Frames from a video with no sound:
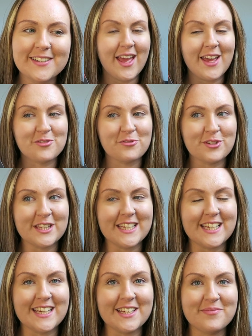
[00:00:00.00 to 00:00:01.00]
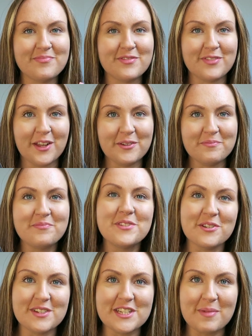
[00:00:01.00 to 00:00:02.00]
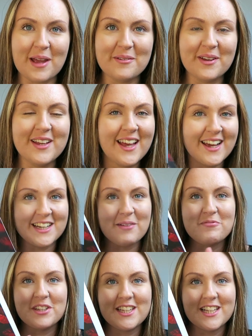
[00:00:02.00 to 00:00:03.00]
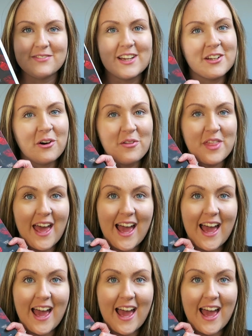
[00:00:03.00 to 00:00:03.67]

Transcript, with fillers: it's really fun to read about and I'm really loving all the